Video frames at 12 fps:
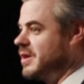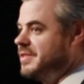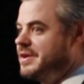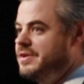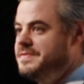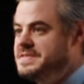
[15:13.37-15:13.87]
water
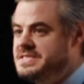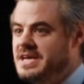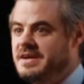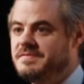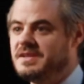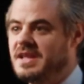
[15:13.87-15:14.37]
that could have
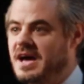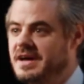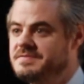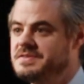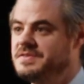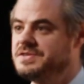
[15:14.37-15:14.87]
saved the
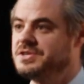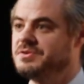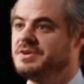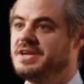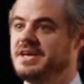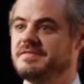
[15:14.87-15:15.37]
lives of their
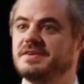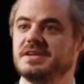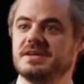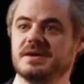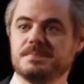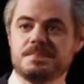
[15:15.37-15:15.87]
children,
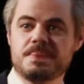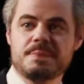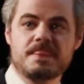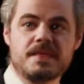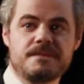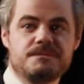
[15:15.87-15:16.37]
given
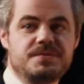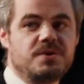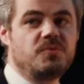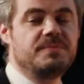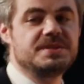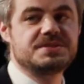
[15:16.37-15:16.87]
their
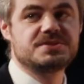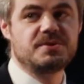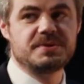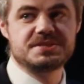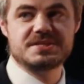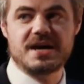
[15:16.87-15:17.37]
women so
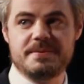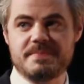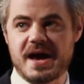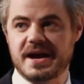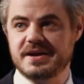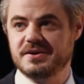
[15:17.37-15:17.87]
much time
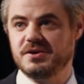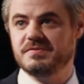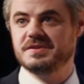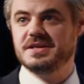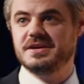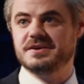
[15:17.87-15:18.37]
back
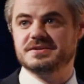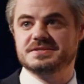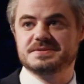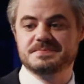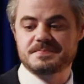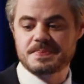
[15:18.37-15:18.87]
over the
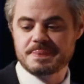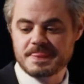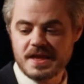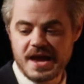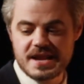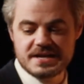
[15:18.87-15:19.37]
years.
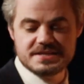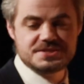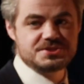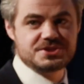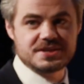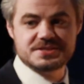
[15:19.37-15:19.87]
And it
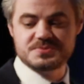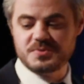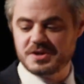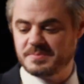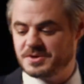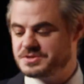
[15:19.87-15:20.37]
is just
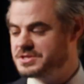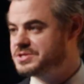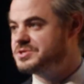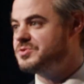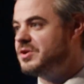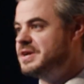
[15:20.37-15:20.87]
one of the most
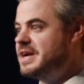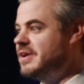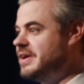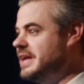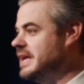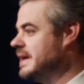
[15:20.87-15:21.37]

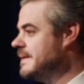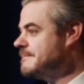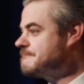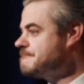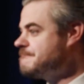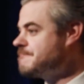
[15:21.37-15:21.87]
extraordinary
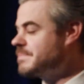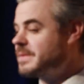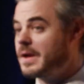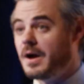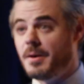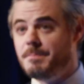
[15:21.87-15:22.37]

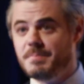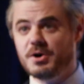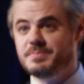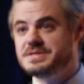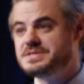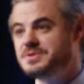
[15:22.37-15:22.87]

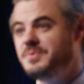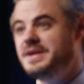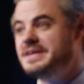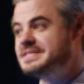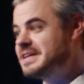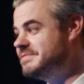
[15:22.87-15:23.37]
moments to
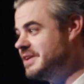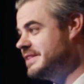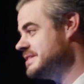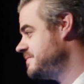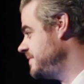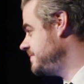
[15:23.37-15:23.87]
witness. I've done
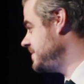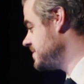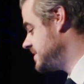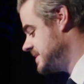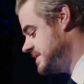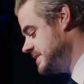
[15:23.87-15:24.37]
this 50 or
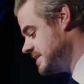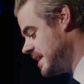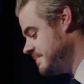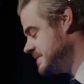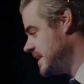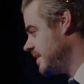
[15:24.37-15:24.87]
60
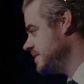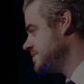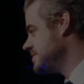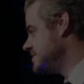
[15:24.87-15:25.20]
times now, and it